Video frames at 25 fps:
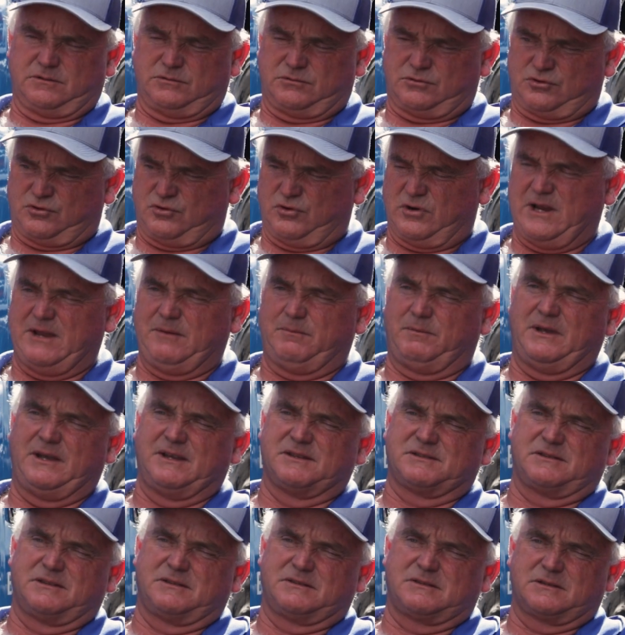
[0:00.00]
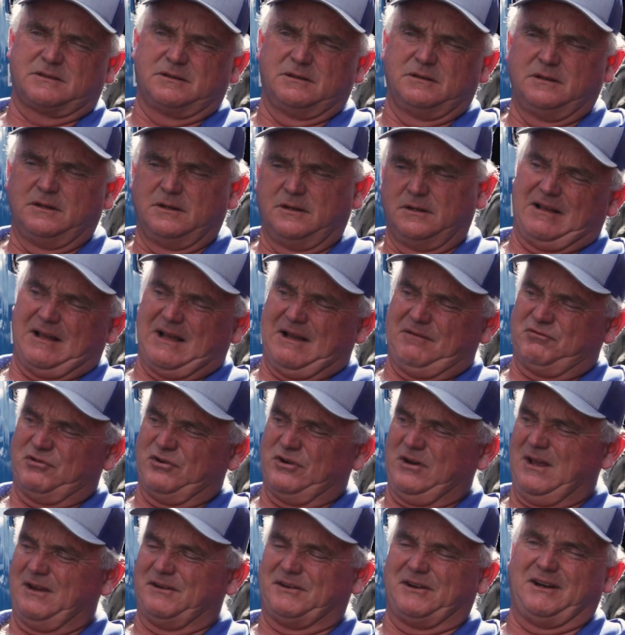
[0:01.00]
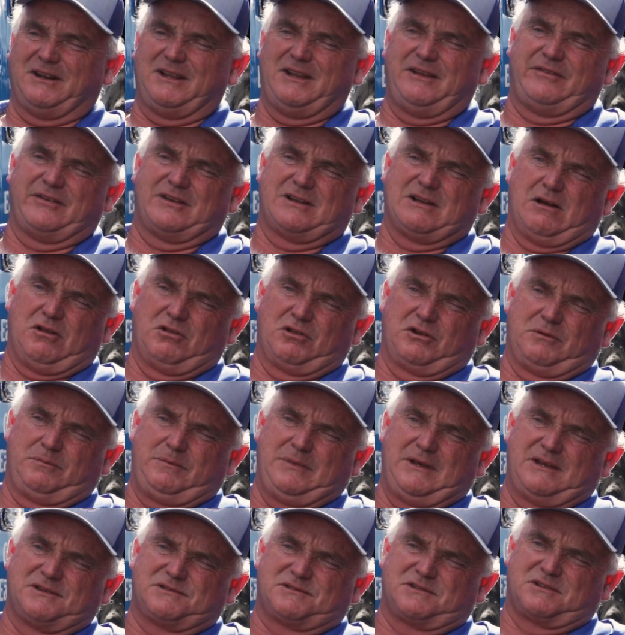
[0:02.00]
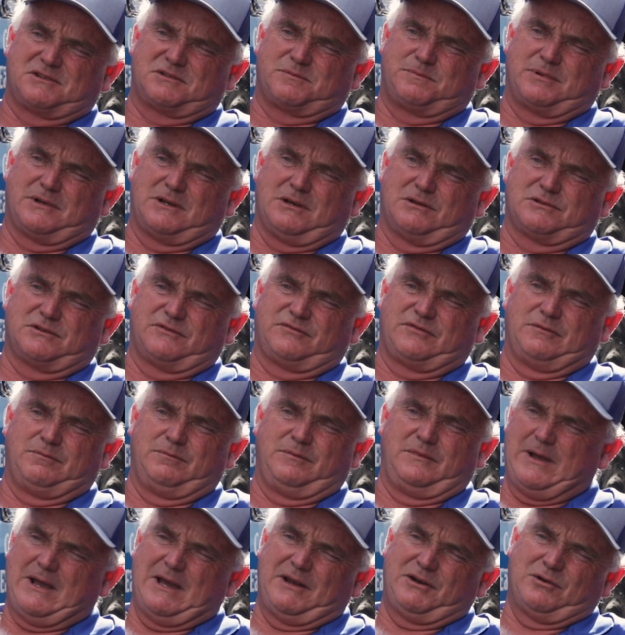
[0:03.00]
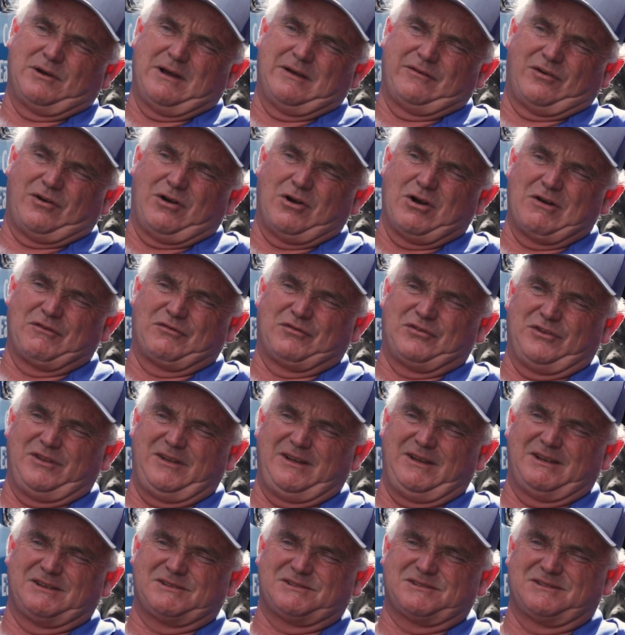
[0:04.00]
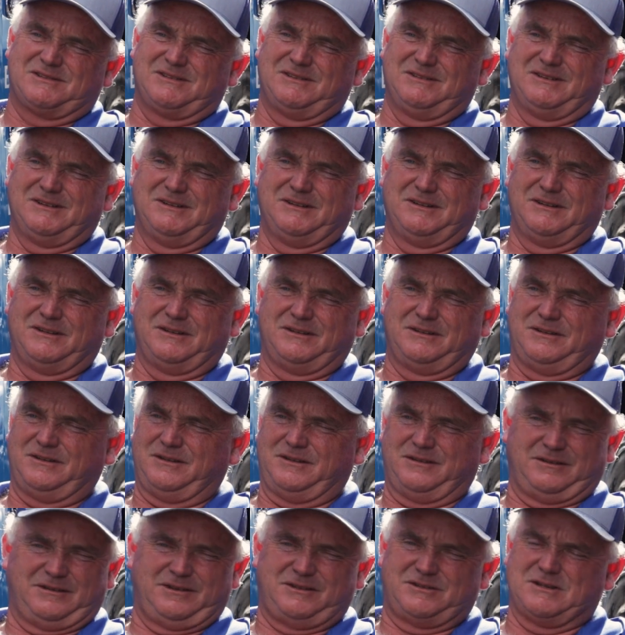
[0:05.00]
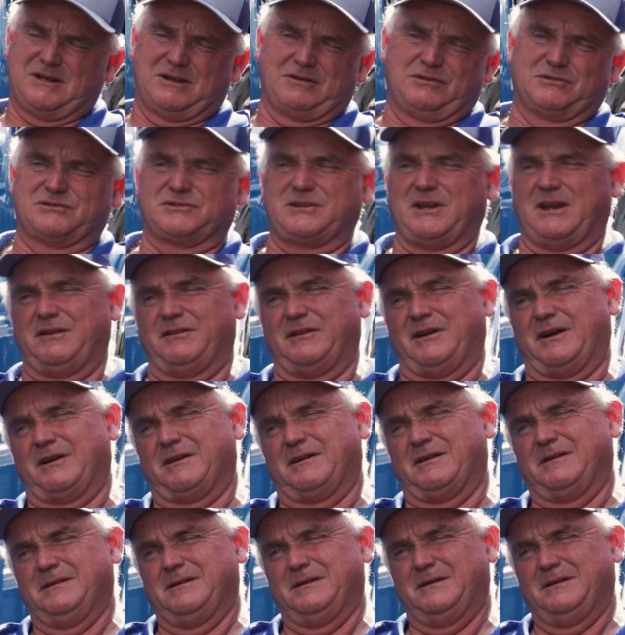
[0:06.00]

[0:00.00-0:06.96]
It's a great business. I reluctantly even call it a business, because if a man don't have a heart for this, he's not gonna stay there.